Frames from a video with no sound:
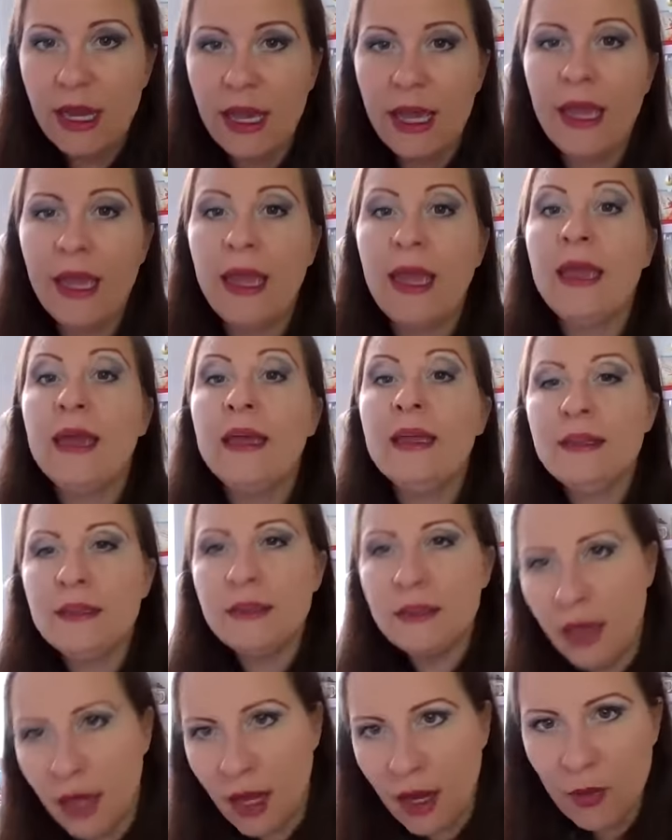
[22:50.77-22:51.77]

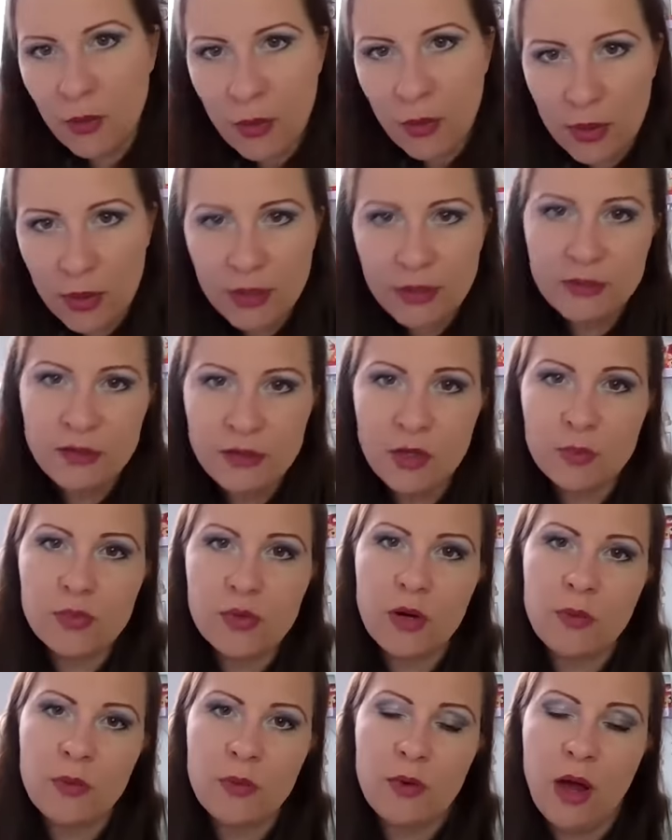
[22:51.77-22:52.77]
and how
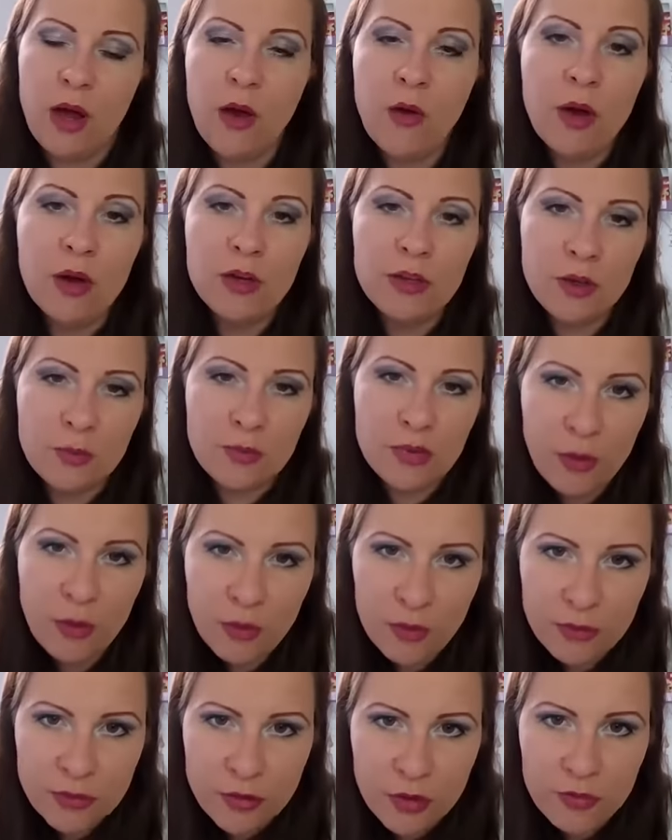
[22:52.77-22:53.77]
are your
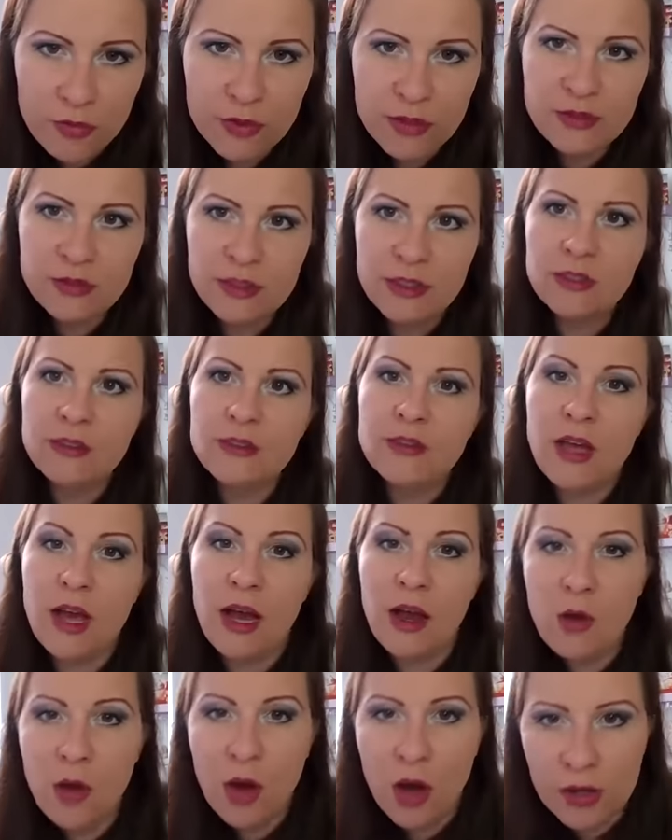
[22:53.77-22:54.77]
problem solving skills,
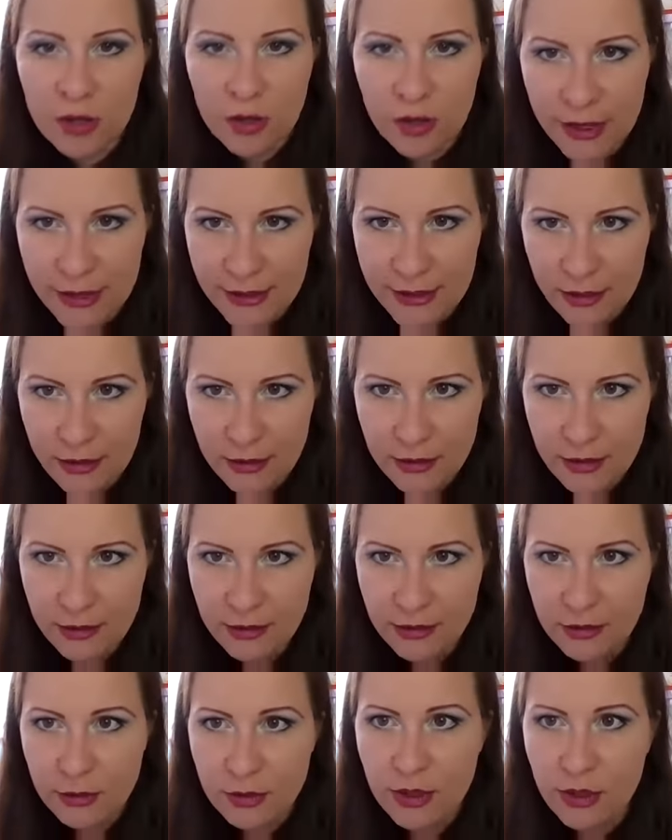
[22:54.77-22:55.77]
how are your
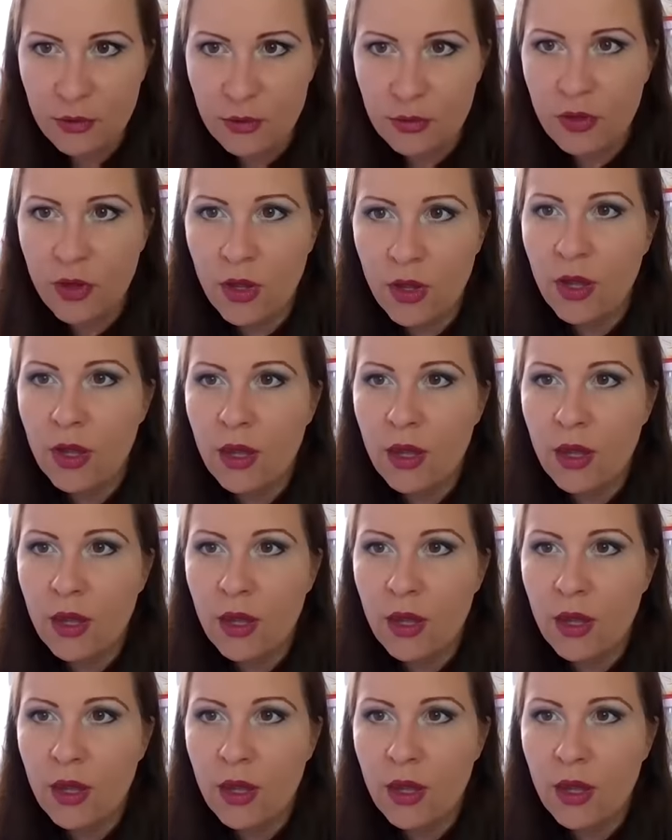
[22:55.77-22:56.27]
analytical skills.